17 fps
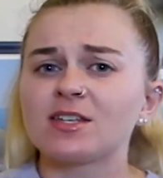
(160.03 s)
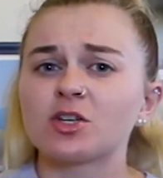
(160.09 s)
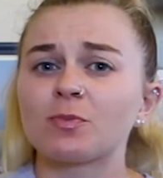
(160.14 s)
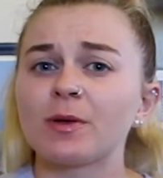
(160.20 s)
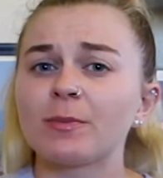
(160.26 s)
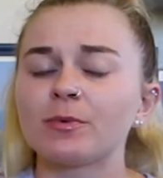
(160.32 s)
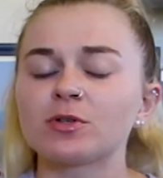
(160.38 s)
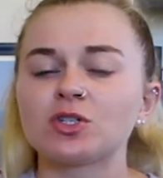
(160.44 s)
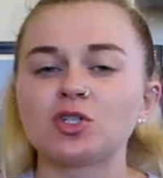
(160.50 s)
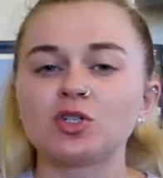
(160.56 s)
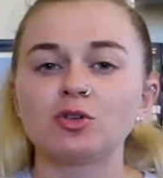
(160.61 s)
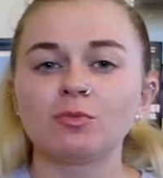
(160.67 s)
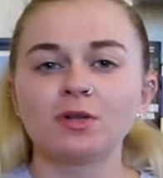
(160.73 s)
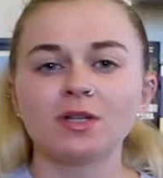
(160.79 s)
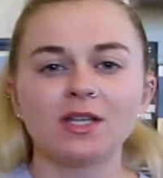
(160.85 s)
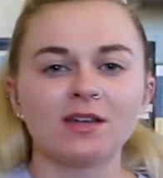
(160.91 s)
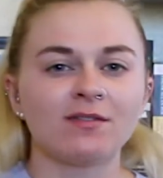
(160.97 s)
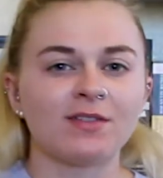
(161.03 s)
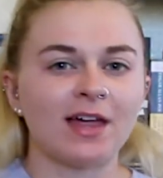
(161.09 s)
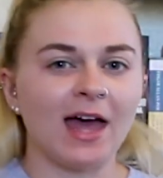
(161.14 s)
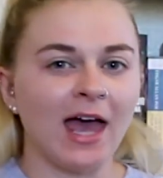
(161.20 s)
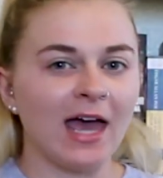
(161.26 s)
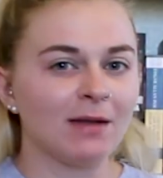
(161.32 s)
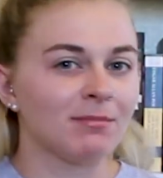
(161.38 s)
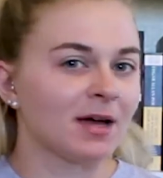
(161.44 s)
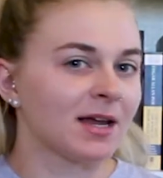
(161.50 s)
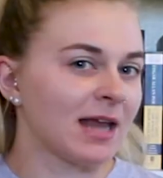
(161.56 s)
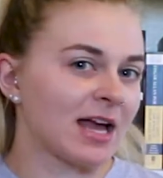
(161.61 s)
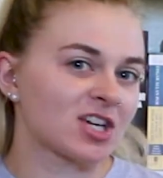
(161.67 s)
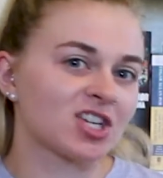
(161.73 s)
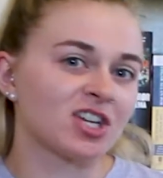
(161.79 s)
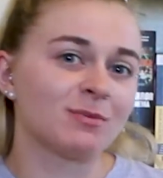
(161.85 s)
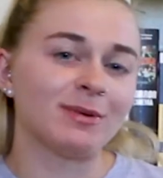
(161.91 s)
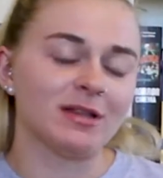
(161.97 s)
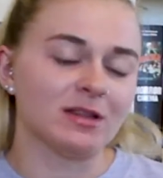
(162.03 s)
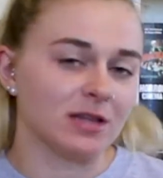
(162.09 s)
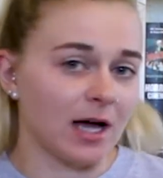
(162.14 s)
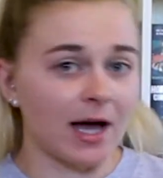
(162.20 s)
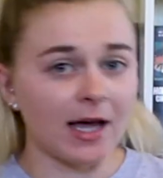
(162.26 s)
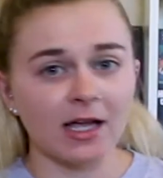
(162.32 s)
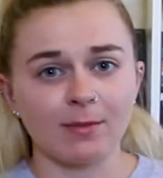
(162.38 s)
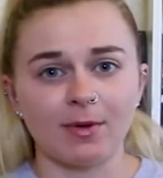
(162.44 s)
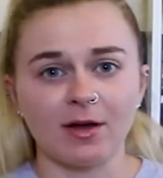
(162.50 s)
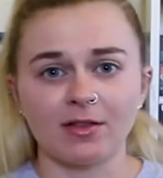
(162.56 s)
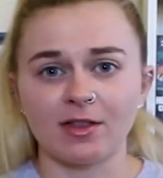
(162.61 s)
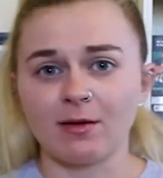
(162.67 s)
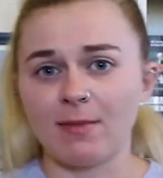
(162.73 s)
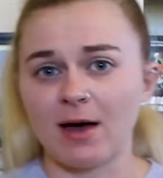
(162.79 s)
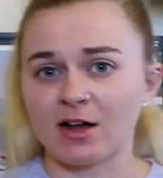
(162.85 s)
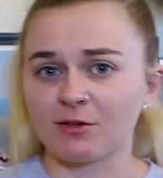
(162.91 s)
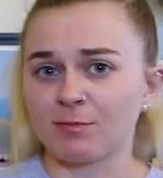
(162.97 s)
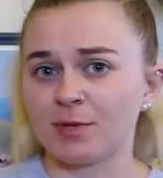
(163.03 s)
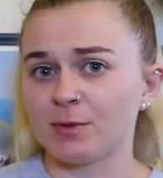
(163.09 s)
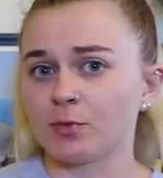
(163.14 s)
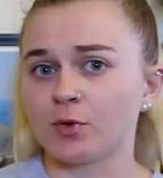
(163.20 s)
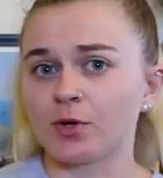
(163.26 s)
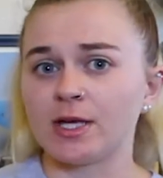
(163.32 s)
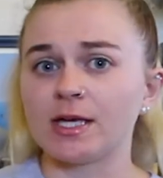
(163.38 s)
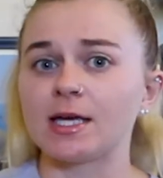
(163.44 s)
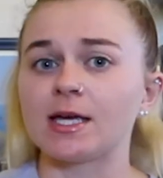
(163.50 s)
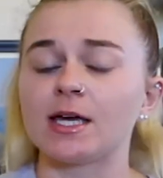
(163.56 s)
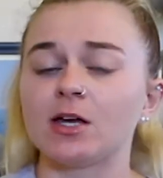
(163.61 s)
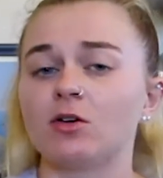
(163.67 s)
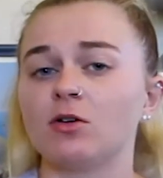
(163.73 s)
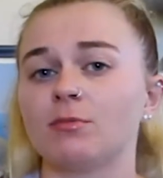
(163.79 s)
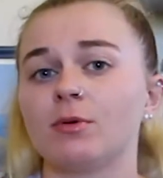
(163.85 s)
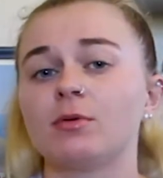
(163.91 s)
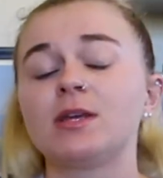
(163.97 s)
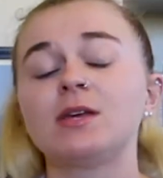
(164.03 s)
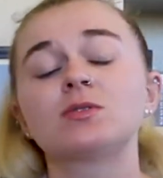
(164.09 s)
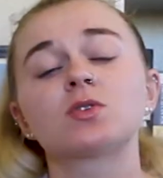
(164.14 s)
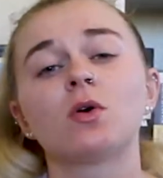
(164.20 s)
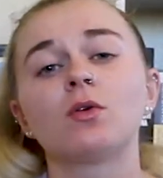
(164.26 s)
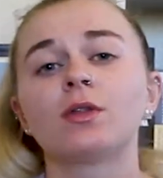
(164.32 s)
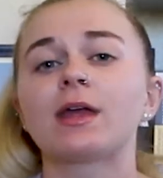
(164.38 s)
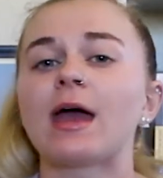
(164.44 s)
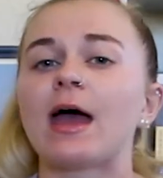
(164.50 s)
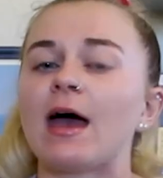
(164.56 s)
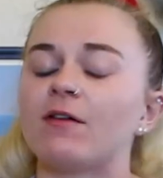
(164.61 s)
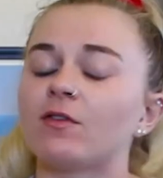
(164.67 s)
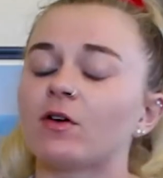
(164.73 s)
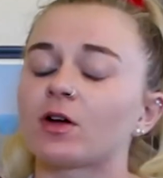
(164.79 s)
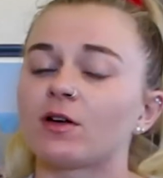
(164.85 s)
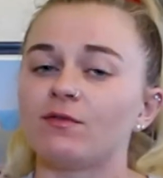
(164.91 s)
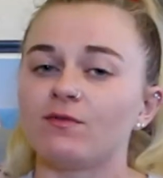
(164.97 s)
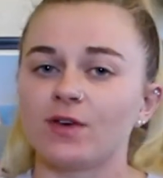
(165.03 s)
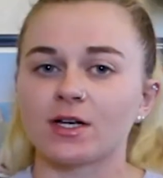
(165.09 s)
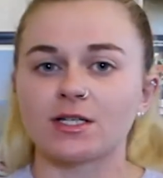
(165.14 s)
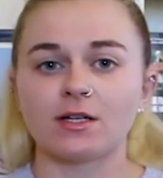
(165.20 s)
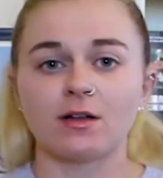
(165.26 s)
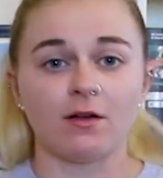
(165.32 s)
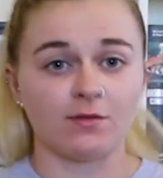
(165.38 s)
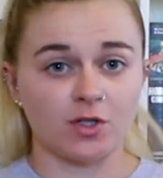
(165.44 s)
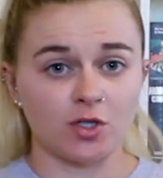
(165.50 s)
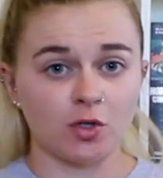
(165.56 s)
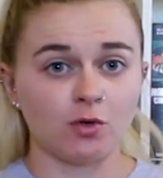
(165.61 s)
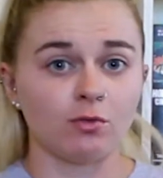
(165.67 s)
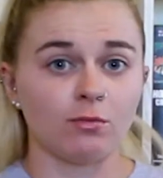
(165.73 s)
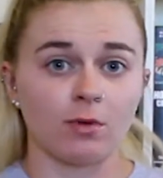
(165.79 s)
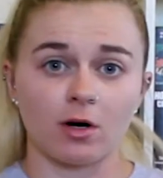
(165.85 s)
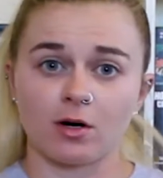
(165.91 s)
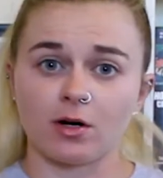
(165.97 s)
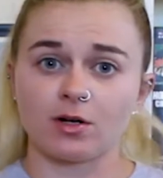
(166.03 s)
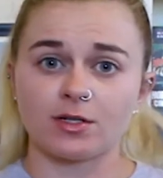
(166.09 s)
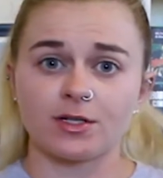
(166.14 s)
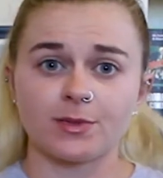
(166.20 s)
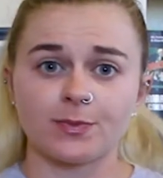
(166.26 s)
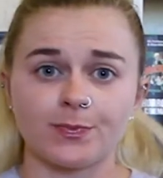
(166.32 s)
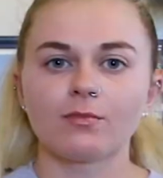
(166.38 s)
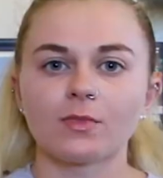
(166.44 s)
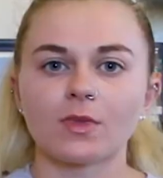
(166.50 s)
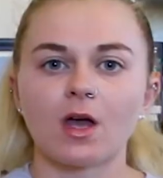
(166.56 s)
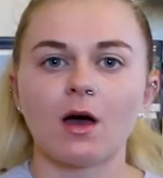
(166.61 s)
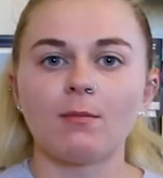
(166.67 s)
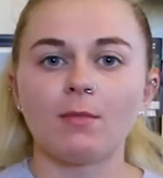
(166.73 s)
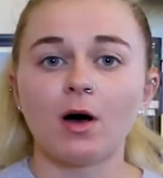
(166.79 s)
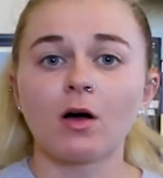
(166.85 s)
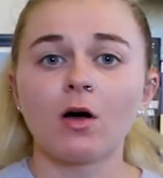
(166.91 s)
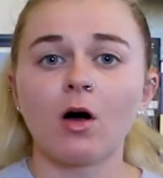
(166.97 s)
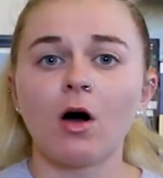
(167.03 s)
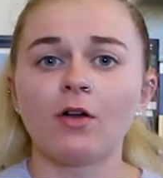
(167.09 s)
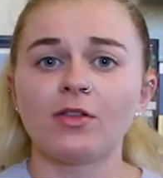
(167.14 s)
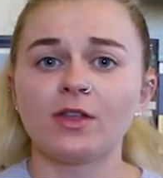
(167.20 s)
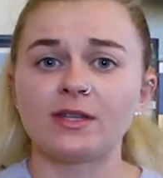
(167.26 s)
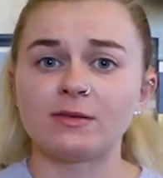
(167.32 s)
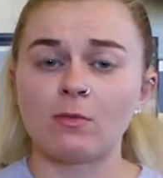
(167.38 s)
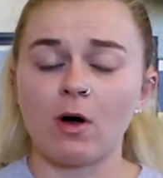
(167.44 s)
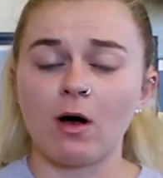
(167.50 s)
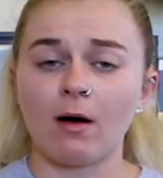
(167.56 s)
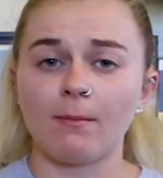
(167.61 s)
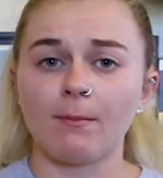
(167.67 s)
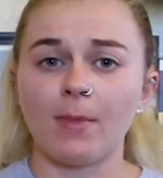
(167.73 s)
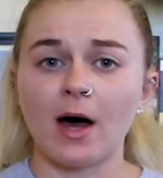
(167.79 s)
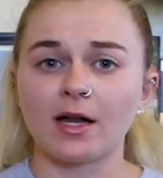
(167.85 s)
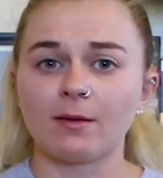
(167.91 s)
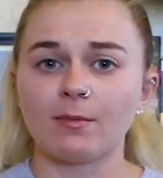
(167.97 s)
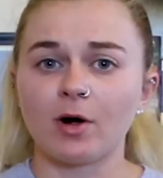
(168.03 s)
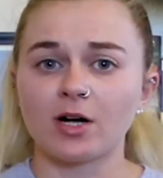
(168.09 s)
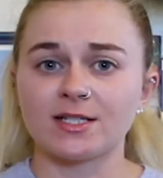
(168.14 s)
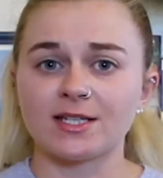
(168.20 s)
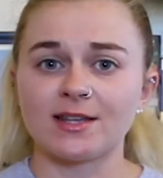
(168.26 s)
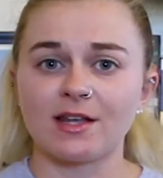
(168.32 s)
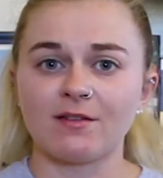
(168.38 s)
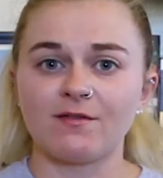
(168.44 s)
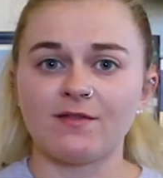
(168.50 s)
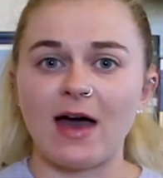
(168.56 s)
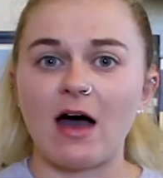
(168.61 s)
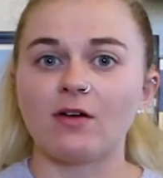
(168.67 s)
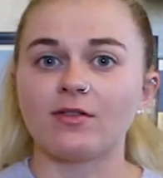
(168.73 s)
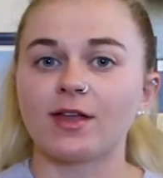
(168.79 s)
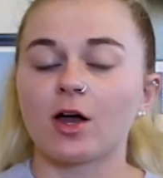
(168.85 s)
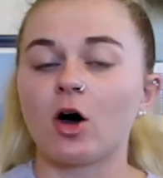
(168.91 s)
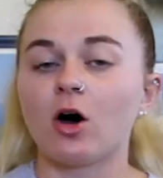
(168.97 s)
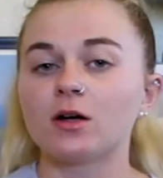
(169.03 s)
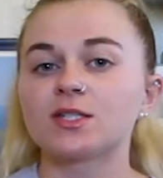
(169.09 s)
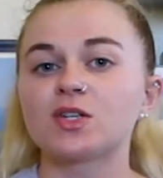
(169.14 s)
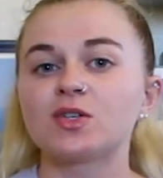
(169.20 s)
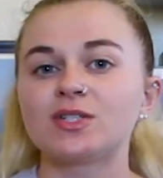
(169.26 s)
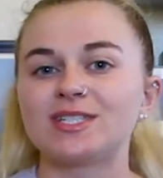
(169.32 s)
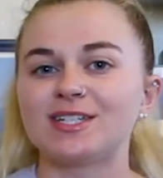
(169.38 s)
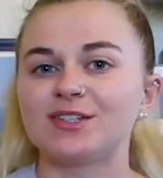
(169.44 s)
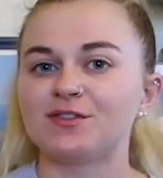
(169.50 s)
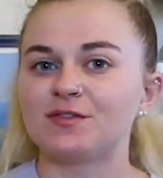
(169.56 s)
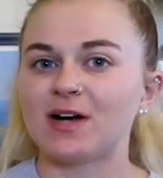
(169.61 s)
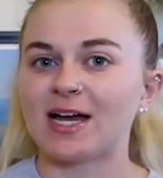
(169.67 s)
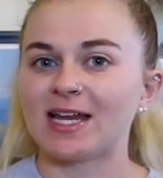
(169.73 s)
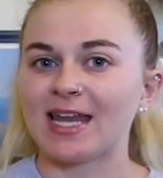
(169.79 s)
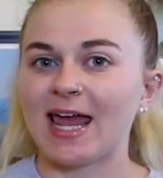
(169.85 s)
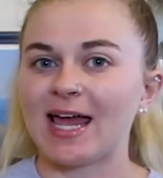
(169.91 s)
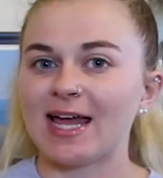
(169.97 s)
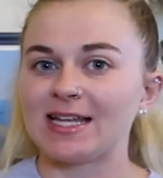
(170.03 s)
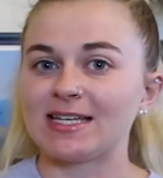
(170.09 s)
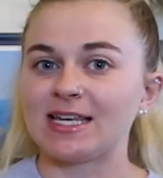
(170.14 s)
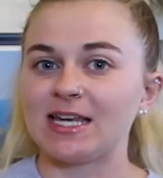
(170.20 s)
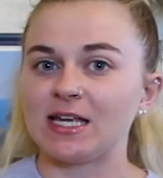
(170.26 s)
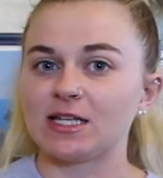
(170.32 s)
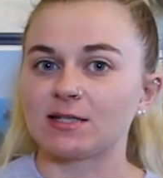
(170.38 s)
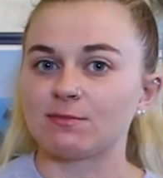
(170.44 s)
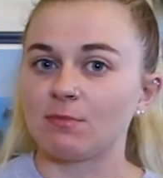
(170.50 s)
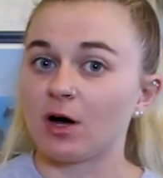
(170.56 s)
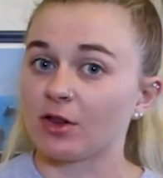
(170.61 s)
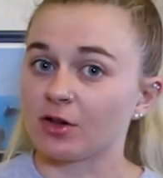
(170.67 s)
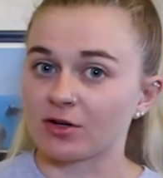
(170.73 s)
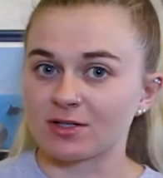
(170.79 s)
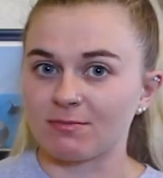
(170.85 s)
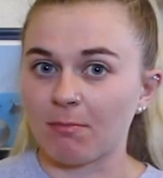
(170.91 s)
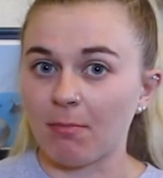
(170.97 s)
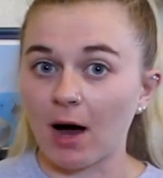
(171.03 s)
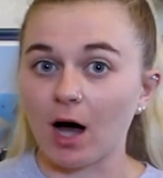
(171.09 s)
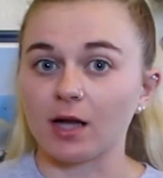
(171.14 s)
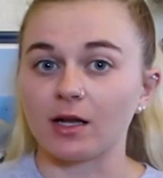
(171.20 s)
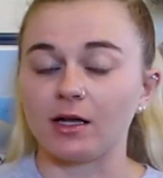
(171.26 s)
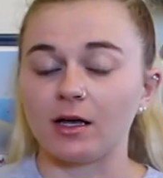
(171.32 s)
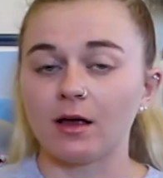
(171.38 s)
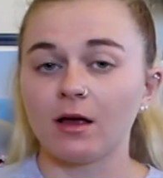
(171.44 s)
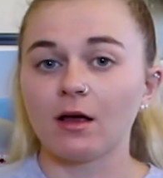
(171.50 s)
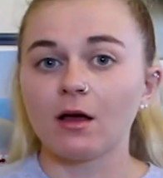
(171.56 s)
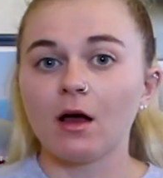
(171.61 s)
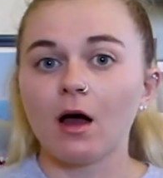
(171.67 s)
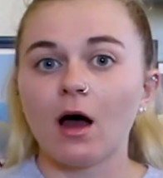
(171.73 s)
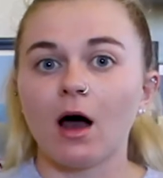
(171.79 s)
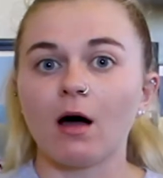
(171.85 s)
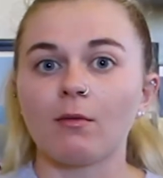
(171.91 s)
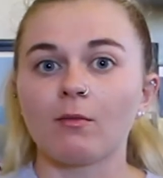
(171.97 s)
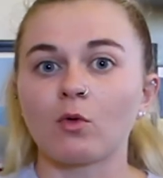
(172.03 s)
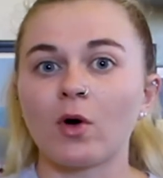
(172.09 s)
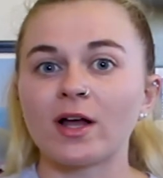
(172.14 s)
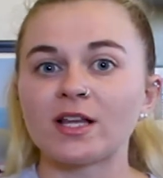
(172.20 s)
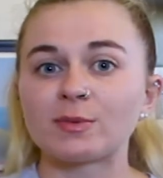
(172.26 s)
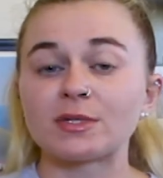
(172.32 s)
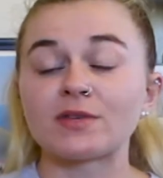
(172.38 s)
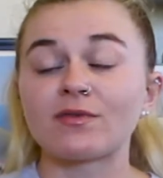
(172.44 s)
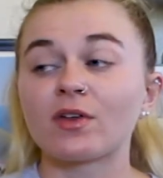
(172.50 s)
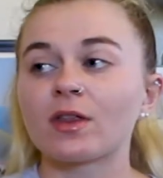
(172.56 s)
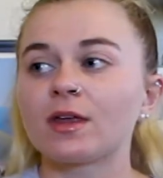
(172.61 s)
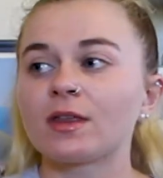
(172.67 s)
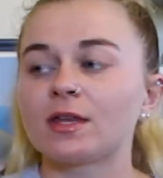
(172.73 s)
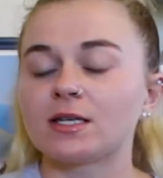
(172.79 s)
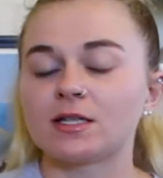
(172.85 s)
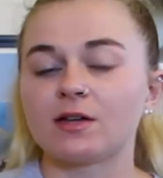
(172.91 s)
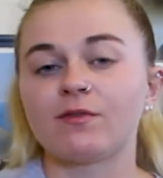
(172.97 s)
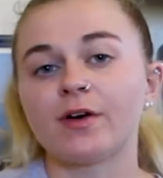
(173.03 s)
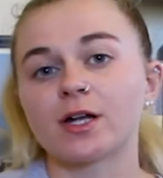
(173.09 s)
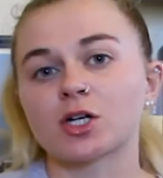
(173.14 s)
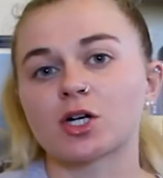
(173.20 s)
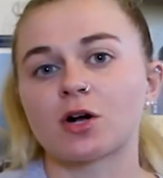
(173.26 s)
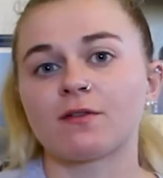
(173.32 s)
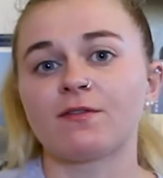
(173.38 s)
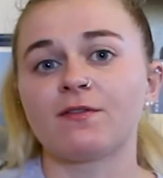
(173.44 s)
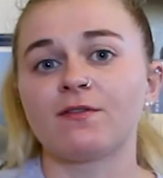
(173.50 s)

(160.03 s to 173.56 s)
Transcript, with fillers: so people do believe that Ed might actually be lying about the amount of people he killed, but he was only ever convicted of two murders. Among all the body parts that they found, they also did find Ed Gein's mother's body. Quite specifically, they did find her